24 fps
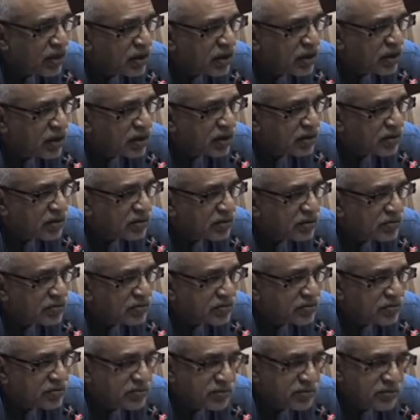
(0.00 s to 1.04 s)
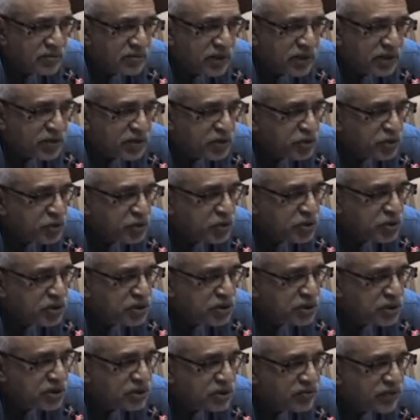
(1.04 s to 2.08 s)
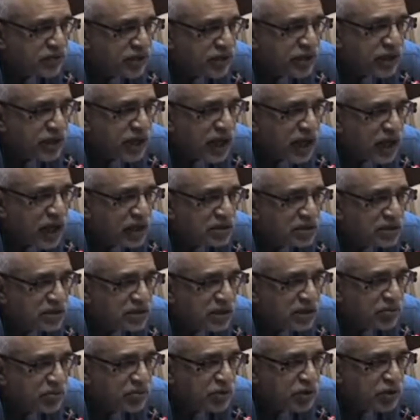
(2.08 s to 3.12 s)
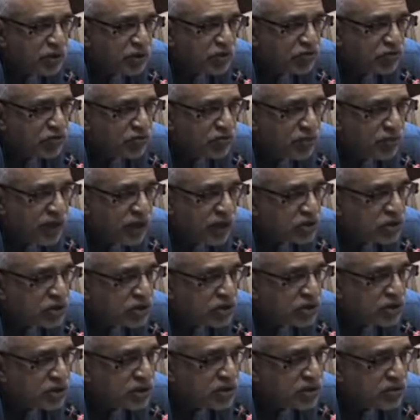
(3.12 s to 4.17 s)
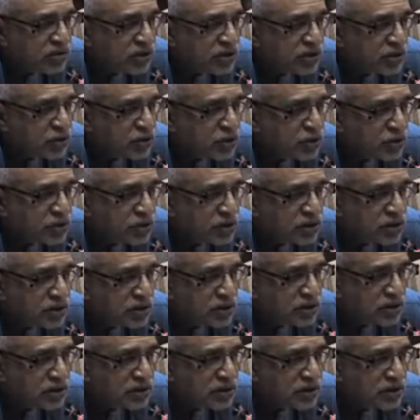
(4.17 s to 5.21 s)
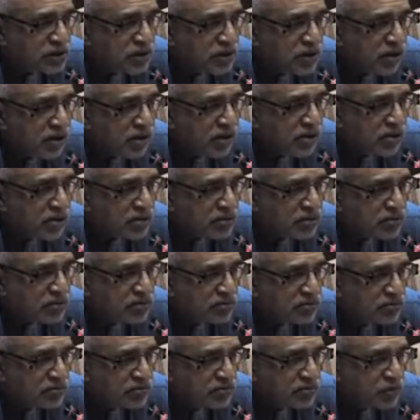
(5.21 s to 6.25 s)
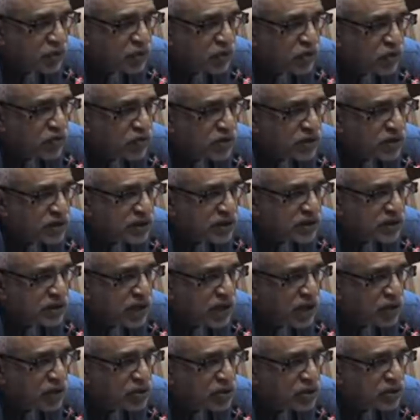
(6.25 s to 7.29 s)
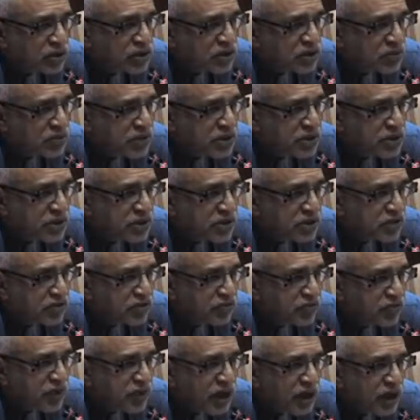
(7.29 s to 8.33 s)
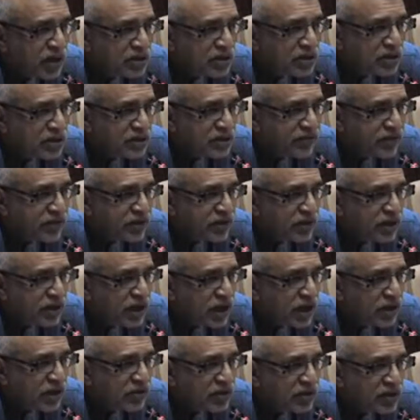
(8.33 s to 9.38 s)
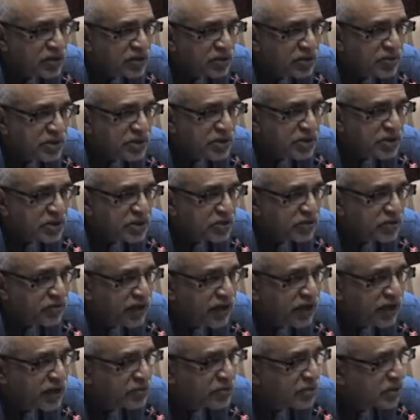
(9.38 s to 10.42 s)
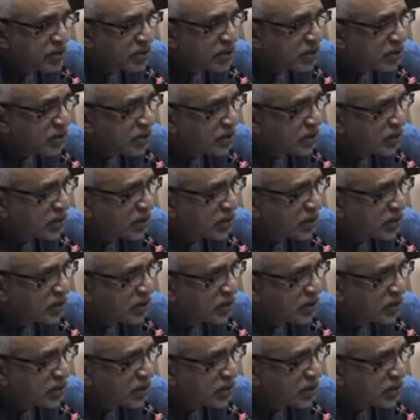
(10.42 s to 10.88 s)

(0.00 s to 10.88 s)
Uh, it uses a very large number of biological resources over 6,000 species of plants, several hundred species of animals,